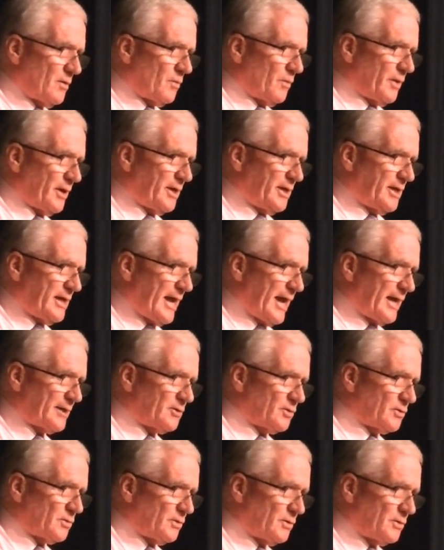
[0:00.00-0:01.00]
where he
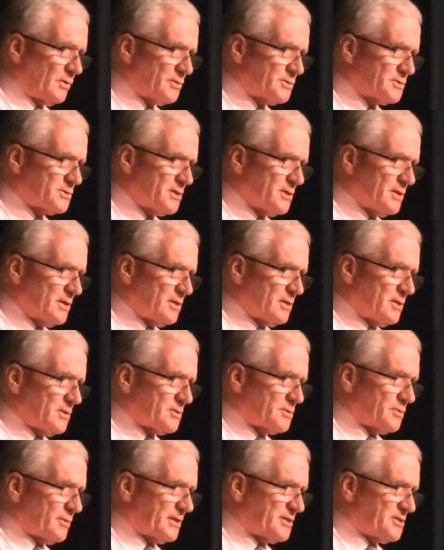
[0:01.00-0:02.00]
had cause
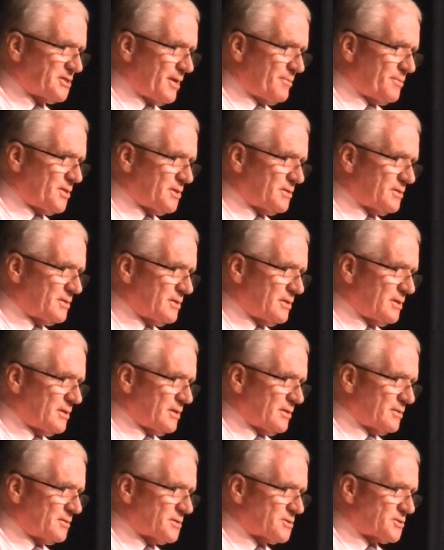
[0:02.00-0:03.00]
to examine
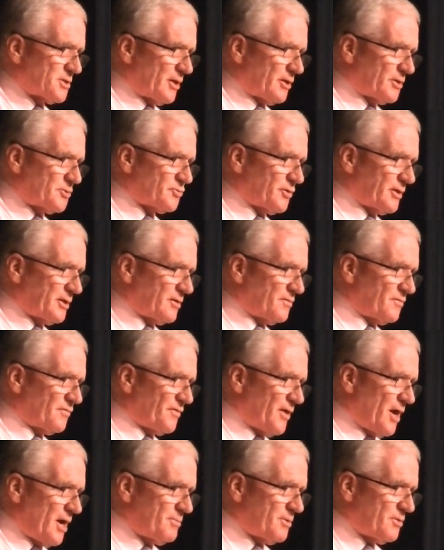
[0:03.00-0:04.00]
the solitary
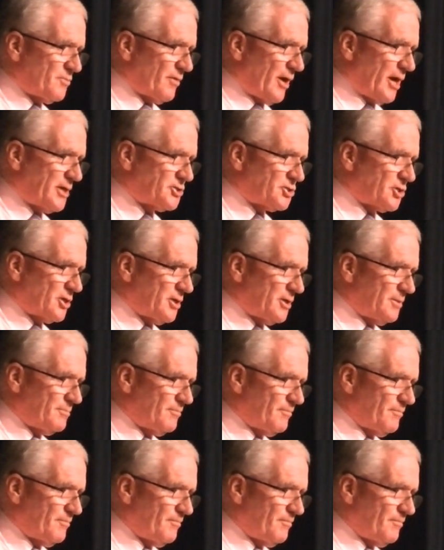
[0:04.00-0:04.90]
confinement regime.